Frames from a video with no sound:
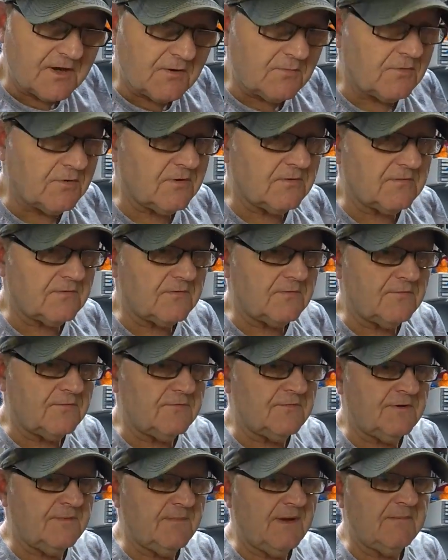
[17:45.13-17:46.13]
Well,
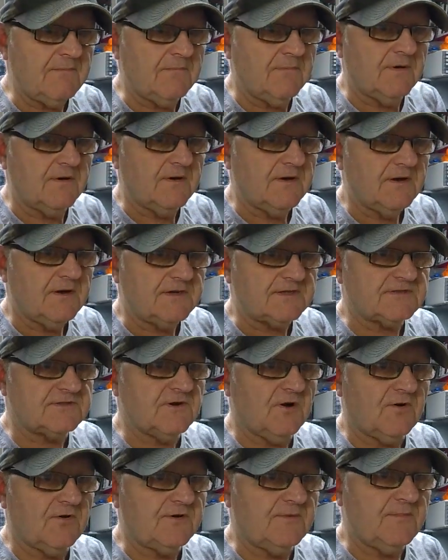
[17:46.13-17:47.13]
remember, it's
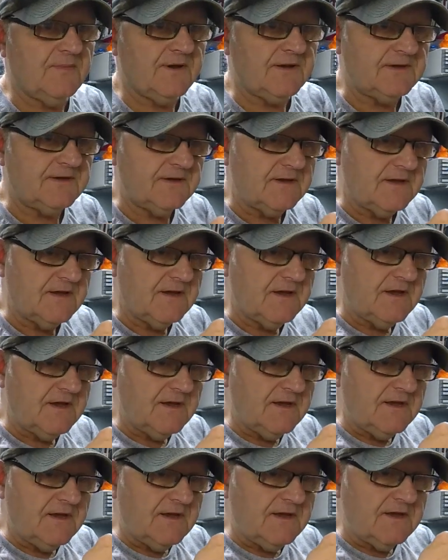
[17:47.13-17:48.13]
not only been
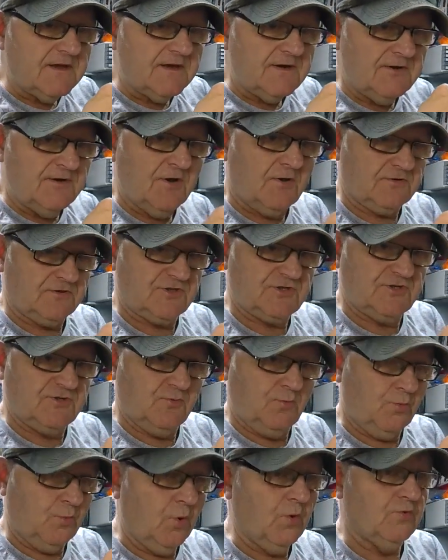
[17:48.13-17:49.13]
notched
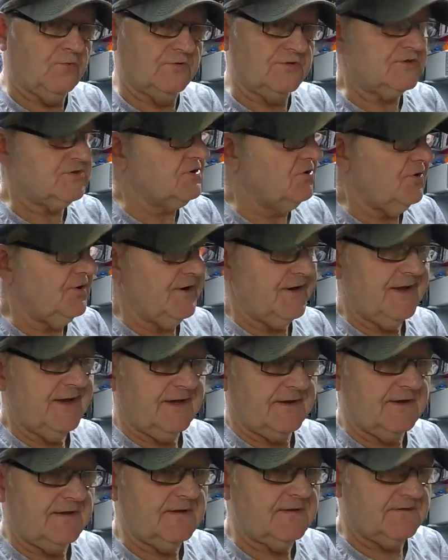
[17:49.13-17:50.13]
once going
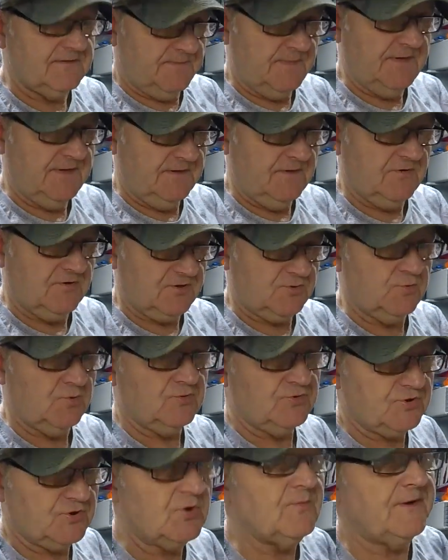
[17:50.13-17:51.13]
in, it's been notched
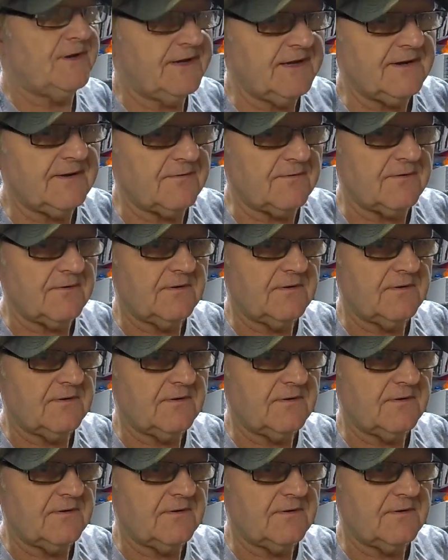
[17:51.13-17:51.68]
once coming out,